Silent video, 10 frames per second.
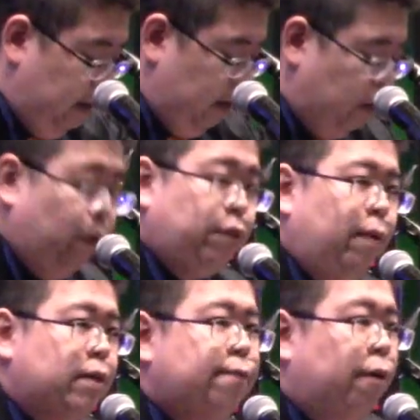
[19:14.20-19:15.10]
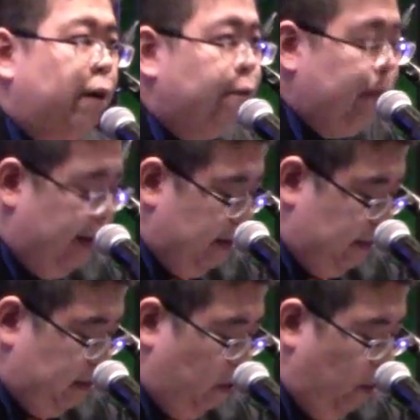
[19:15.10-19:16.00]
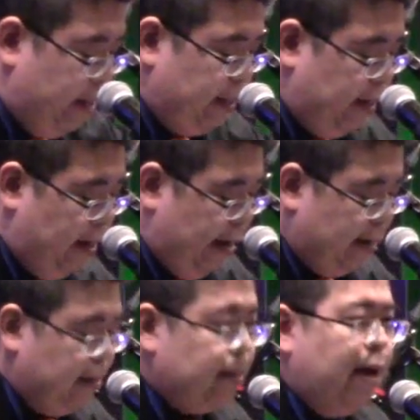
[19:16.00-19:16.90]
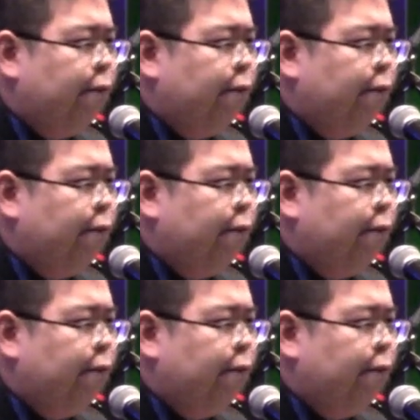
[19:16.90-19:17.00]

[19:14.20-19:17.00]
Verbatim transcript: Northwest Furry fans a way to connect,